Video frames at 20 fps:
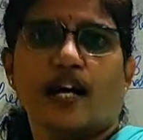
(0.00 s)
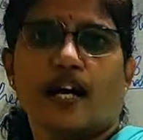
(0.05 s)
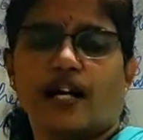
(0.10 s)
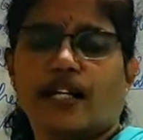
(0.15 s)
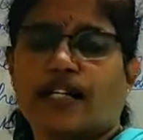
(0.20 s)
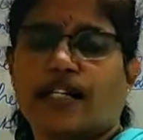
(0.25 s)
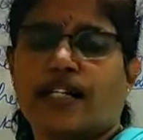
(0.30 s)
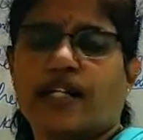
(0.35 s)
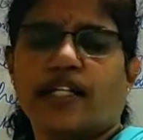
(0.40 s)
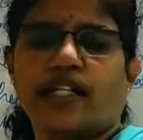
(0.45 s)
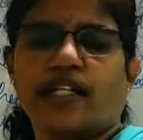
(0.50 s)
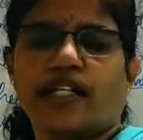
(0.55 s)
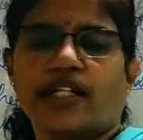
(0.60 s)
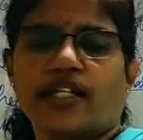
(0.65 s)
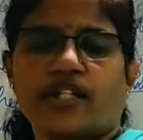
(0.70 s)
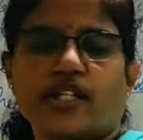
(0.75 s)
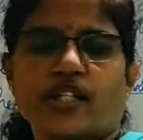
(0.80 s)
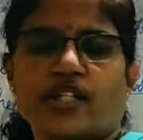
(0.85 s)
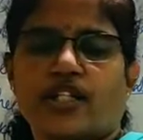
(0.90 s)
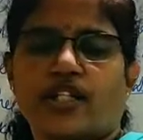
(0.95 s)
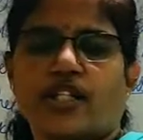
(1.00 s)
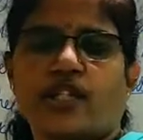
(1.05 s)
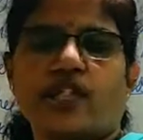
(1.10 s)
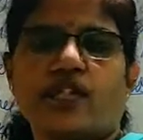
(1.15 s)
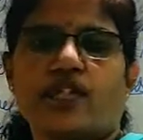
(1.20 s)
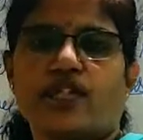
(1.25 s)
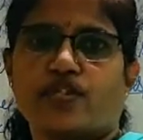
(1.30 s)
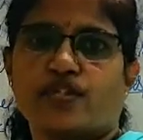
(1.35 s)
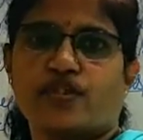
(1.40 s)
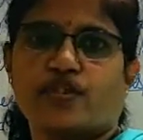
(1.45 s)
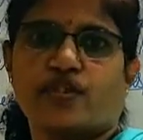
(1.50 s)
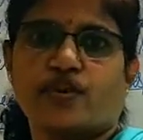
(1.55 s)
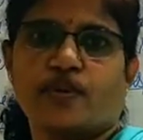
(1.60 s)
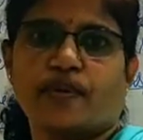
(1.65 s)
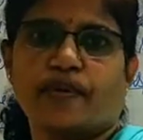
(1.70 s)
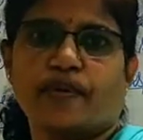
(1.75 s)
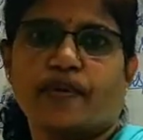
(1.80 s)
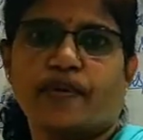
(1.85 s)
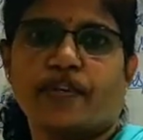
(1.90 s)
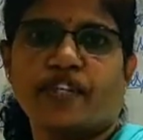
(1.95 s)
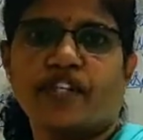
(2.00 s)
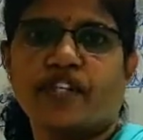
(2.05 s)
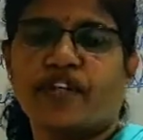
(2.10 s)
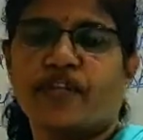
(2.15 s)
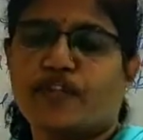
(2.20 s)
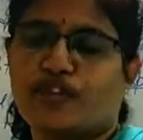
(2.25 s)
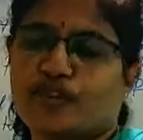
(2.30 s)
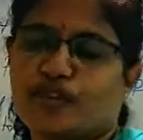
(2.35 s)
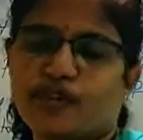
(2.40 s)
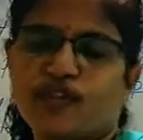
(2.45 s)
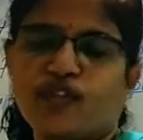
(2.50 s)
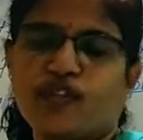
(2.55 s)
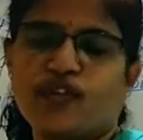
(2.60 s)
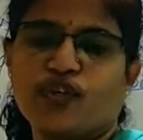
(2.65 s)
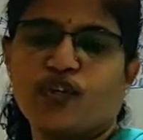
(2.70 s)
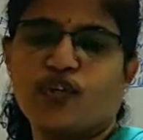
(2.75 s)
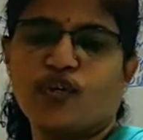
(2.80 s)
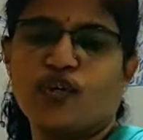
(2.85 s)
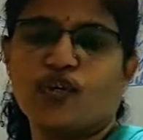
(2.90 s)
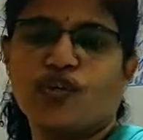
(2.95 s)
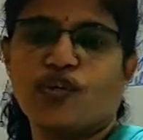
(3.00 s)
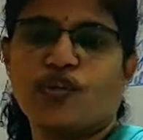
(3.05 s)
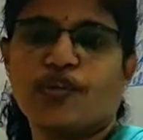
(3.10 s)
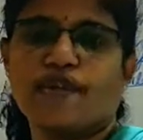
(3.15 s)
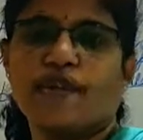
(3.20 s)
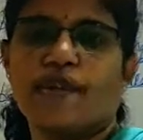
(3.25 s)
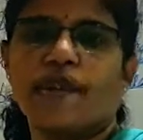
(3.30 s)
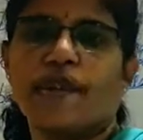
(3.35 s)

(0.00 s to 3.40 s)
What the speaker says: and energy is stored in the form of glucose.